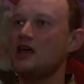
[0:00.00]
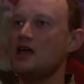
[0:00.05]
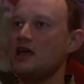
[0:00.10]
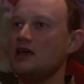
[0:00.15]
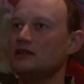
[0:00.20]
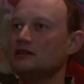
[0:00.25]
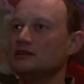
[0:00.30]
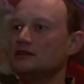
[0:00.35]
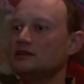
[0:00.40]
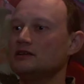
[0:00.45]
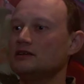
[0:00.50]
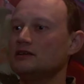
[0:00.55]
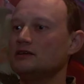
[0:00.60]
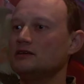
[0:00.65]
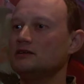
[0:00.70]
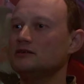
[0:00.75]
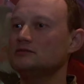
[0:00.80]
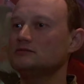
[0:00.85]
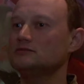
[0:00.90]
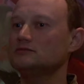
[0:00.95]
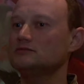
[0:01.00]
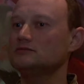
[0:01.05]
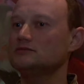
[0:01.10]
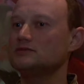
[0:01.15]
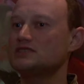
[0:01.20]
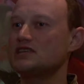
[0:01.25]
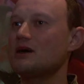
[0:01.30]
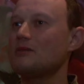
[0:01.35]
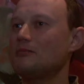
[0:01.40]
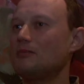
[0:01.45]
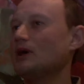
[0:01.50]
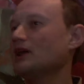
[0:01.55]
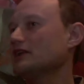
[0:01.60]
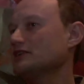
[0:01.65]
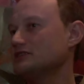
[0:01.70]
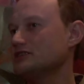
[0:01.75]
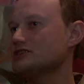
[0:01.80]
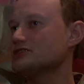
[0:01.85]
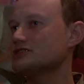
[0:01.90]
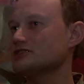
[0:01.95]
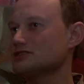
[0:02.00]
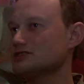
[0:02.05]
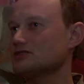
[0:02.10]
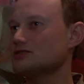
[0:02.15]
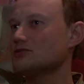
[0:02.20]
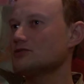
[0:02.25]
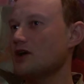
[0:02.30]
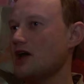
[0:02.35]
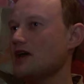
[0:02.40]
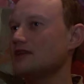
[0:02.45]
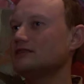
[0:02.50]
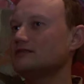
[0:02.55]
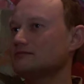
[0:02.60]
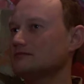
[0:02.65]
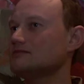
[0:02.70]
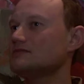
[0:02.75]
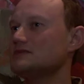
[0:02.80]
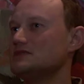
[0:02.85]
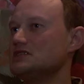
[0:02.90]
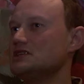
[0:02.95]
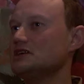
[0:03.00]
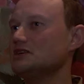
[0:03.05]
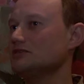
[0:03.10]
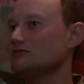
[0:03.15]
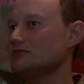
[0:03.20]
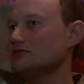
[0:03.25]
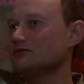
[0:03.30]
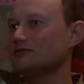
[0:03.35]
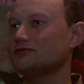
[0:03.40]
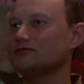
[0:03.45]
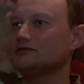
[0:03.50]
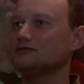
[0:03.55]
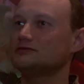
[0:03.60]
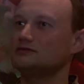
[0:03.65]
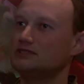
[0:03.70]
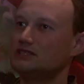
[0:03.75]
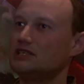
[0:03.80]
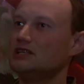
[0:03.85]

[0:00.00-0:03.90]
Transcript: and some politicians who had deal with